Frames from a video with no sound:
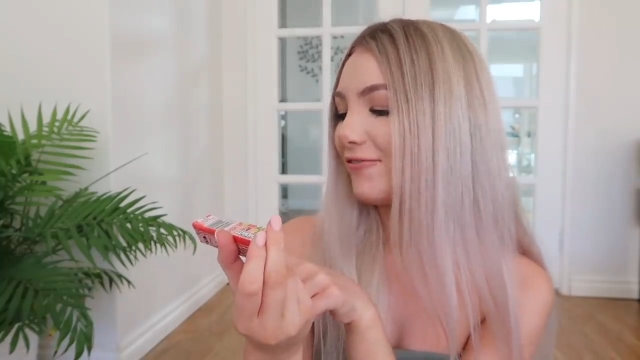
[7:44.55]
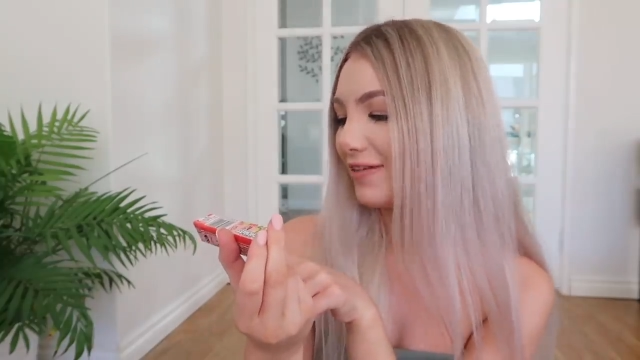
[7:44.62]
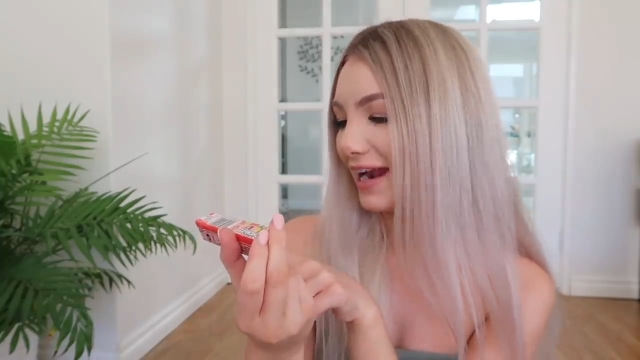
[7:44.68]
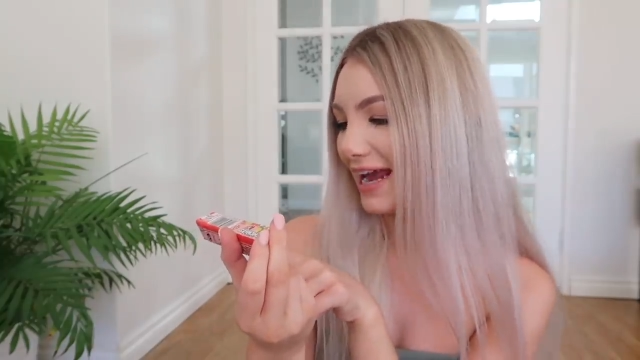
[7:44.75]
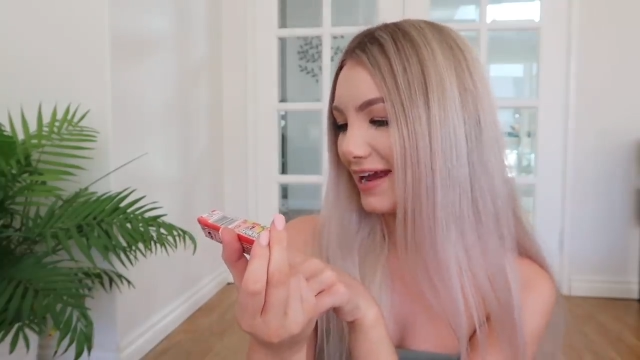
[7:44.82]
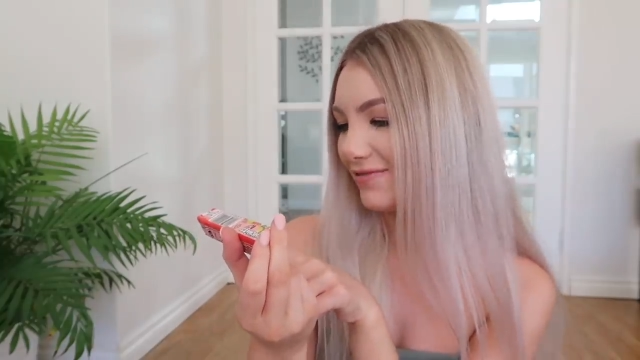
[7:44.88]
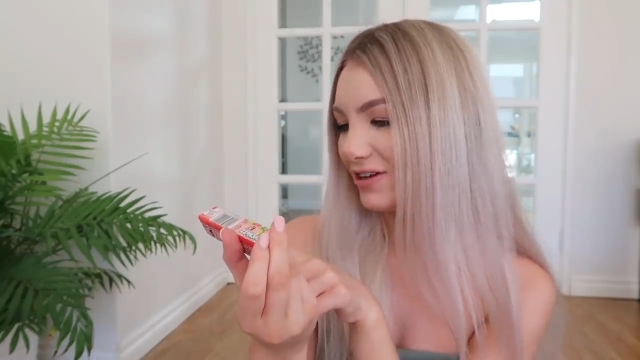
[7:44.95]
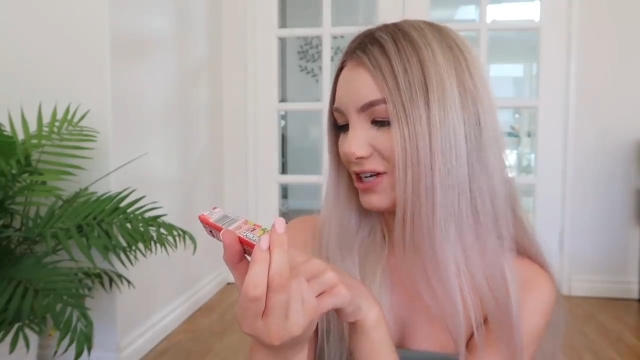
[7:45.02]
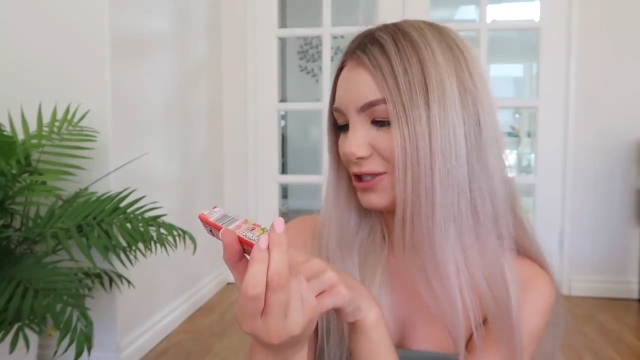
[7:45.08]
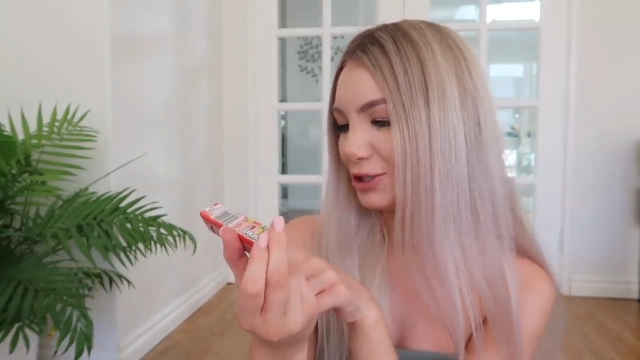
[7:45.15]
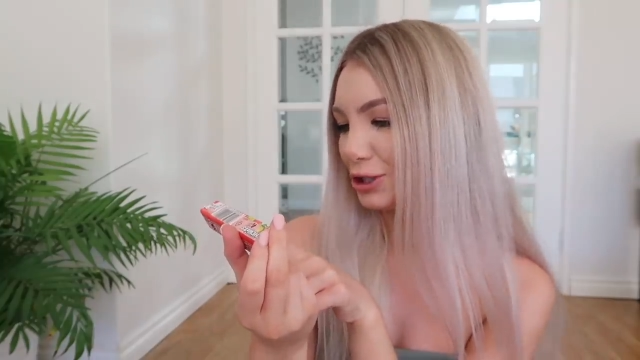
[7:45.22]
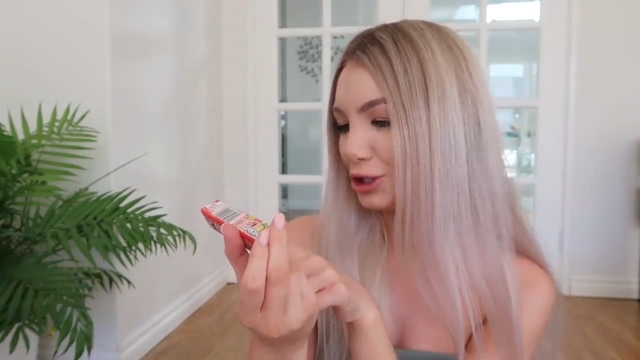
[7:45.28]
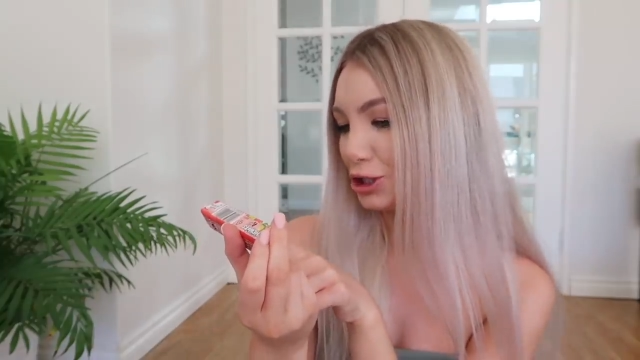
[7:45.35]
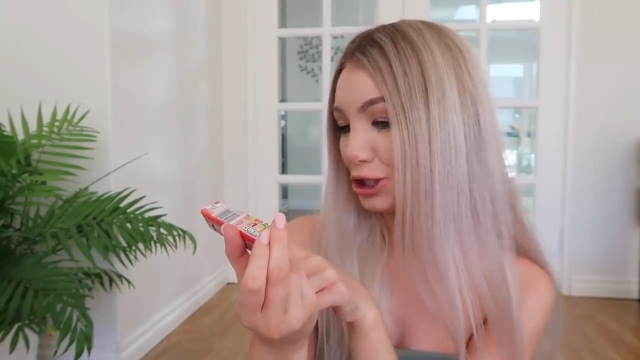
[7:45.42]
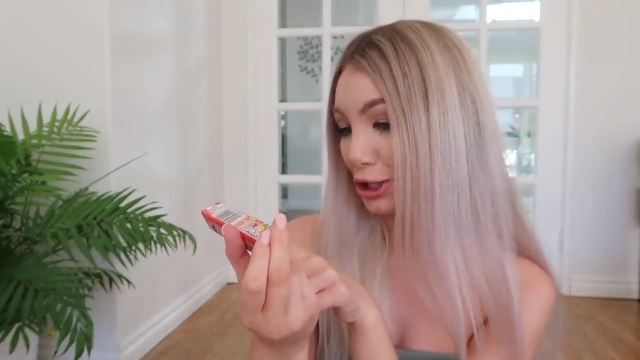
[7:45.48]

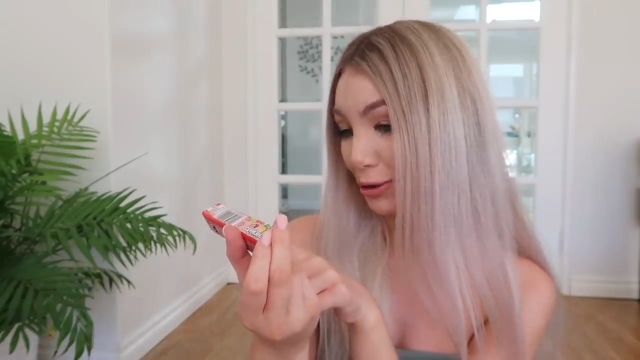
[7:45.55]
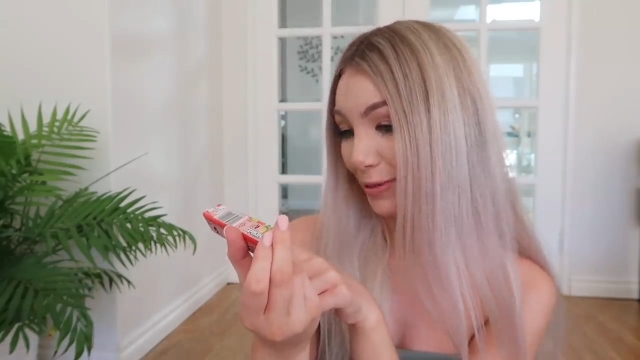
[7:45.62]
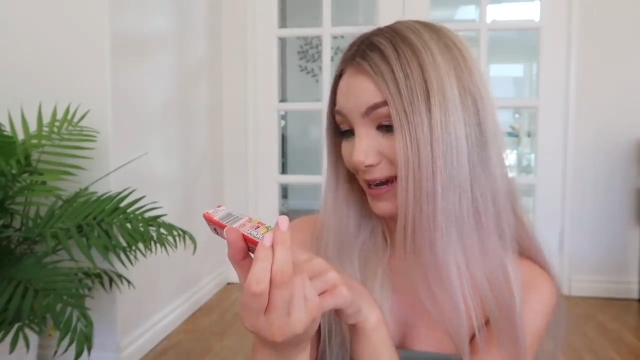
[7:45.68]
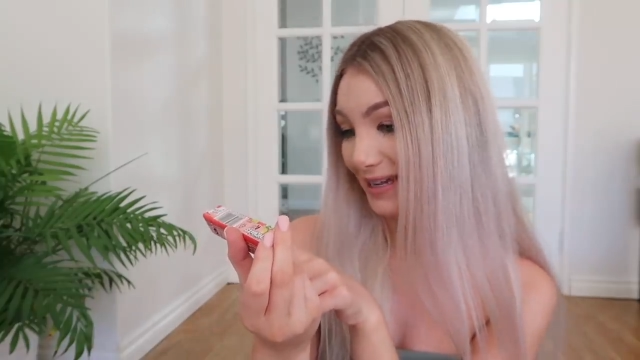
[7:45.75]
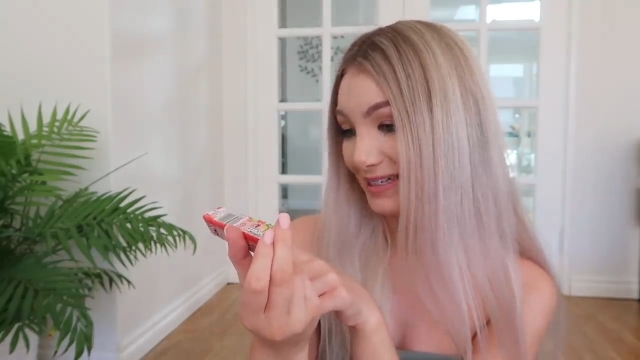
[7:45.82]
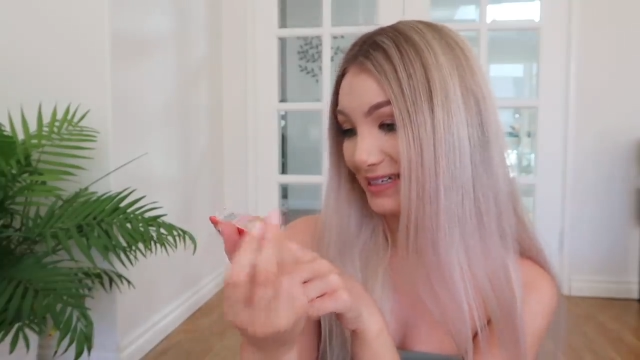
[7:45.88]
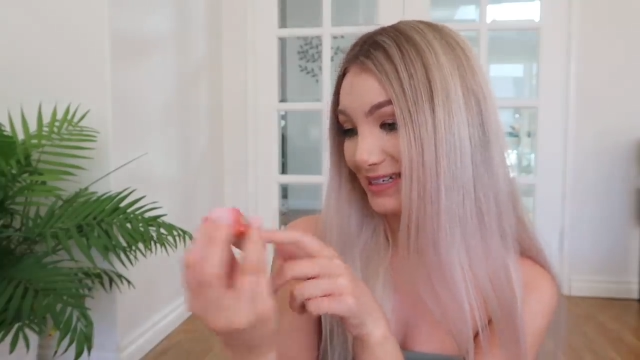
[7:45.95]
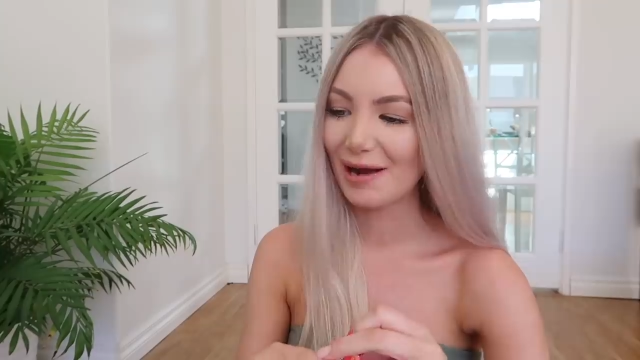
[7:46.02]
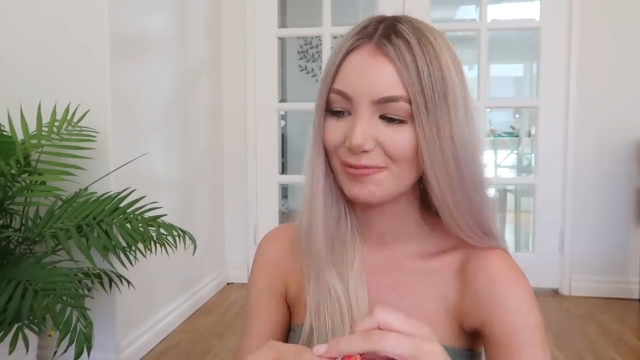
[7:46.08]
flavored Chewit.